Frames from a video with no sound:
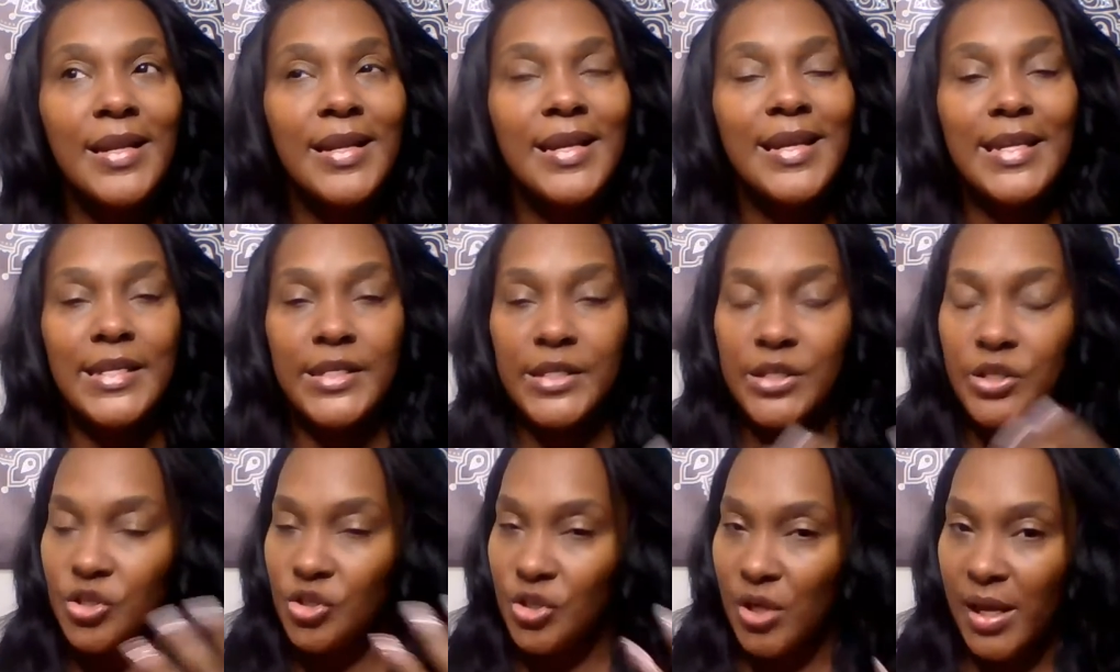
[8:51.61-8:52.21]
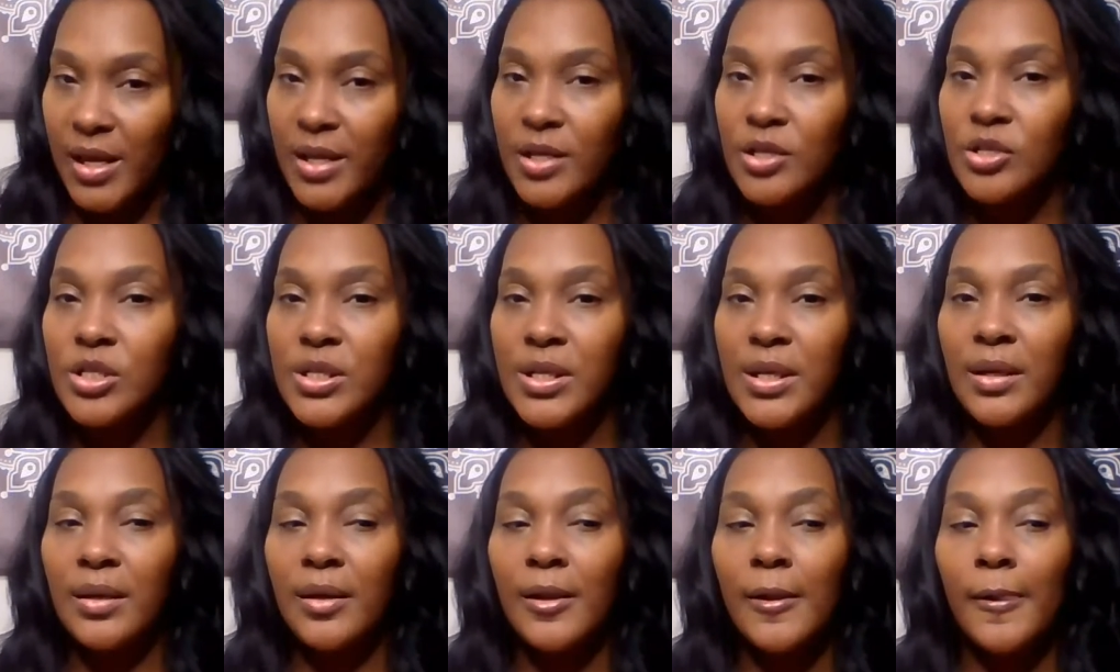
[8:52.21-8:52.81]
is it
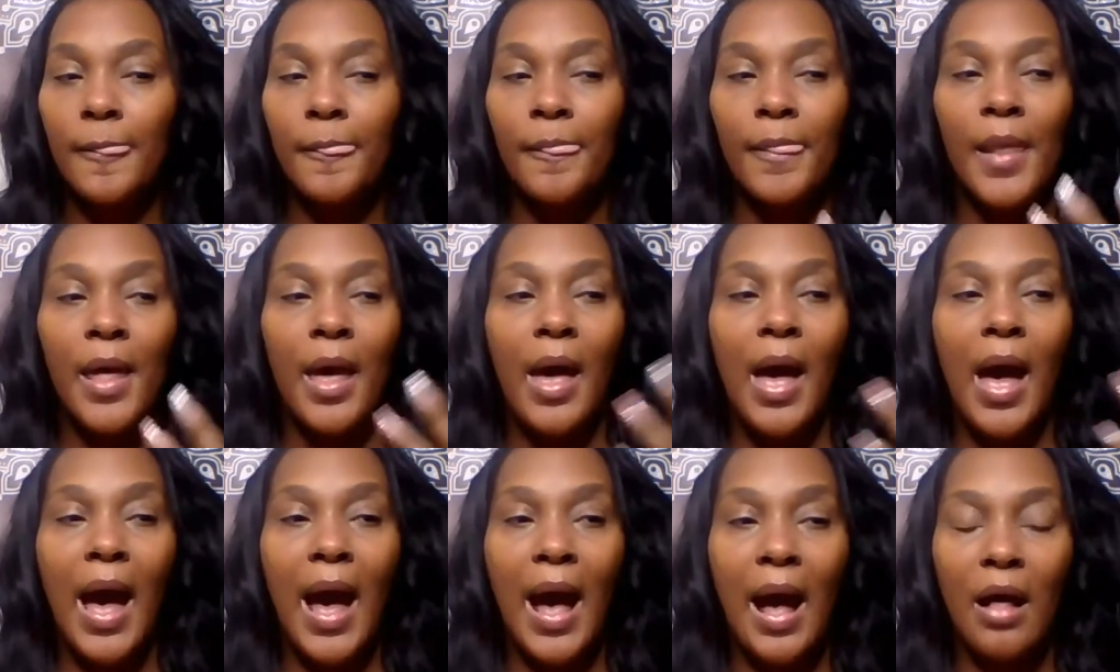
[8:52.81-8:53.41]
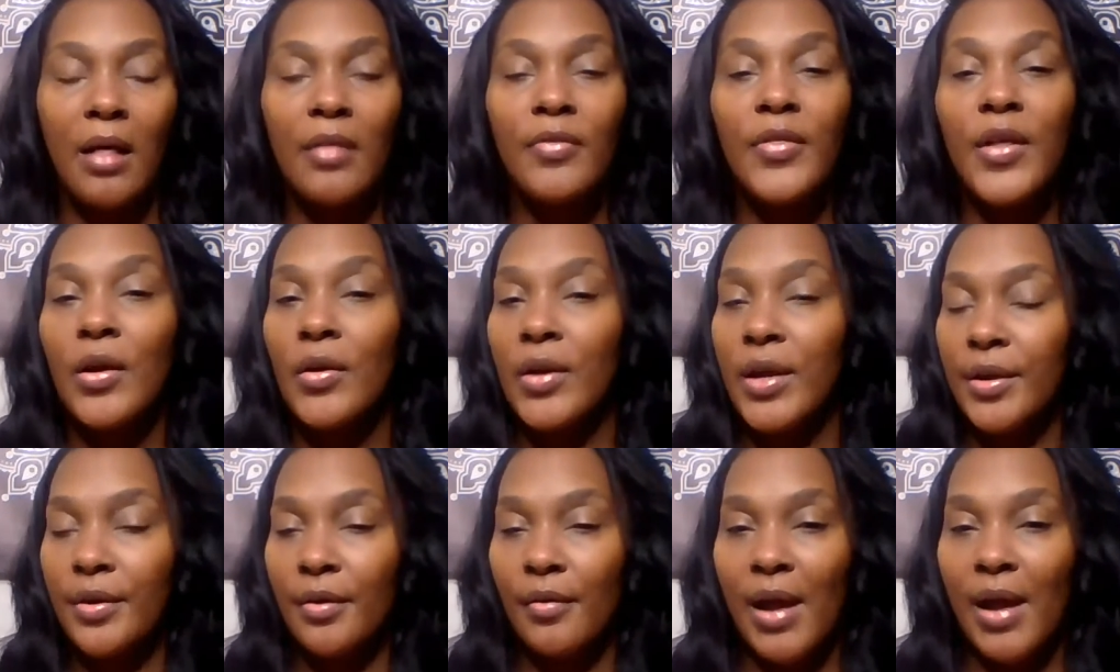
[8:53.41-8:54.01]
changing how they're
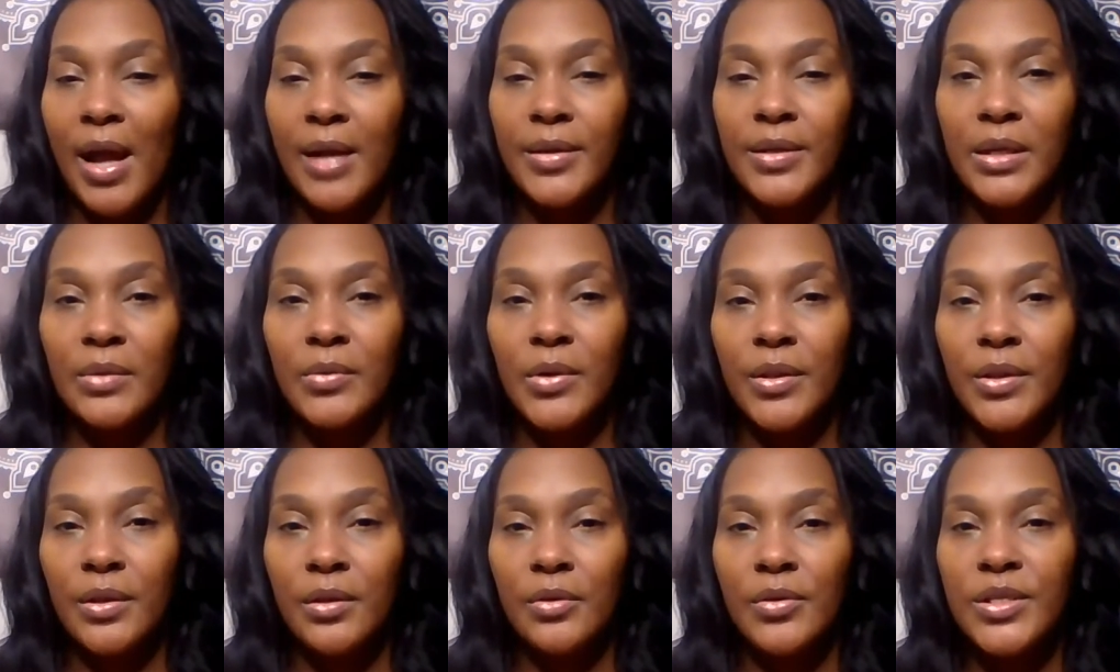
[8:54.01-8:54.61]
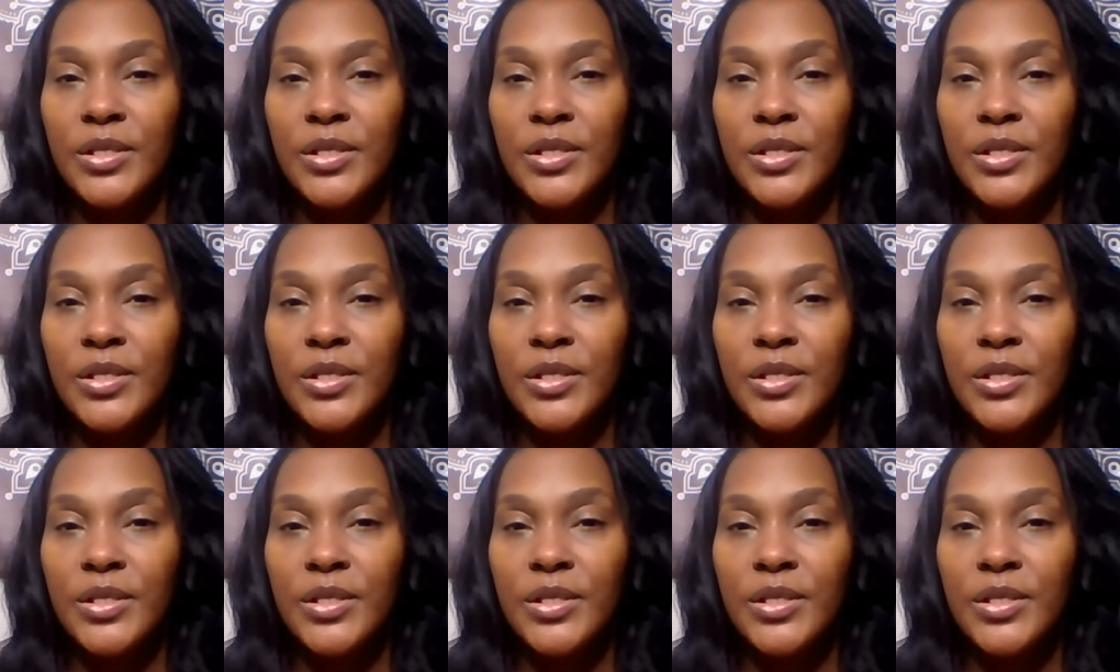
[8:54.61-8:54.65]
interacting with you?